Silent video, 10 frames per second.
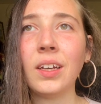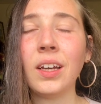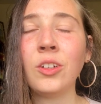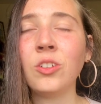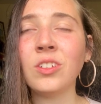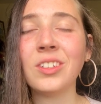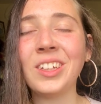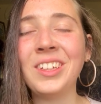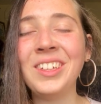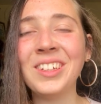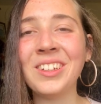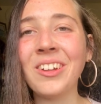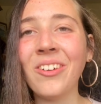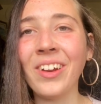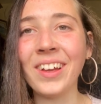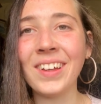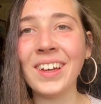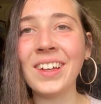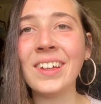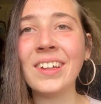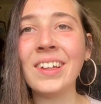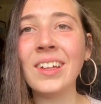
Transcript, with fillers: I just I didn't know like I